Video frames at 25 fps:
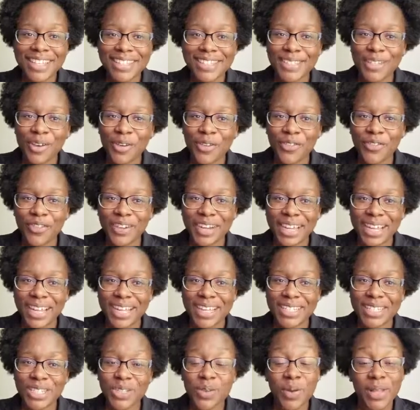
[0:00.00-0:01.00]
Don't
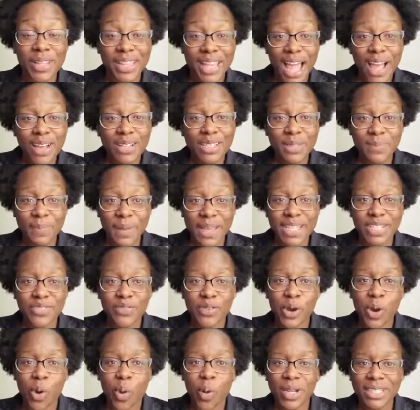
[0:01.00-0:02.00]
forget to allow space
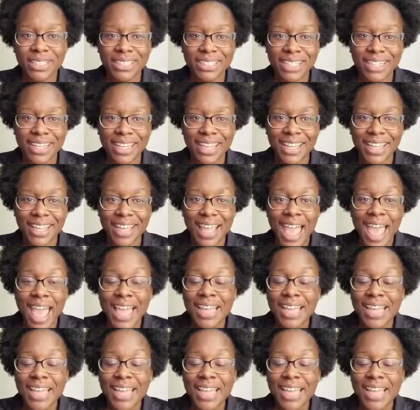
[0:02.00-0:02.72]
for questioning.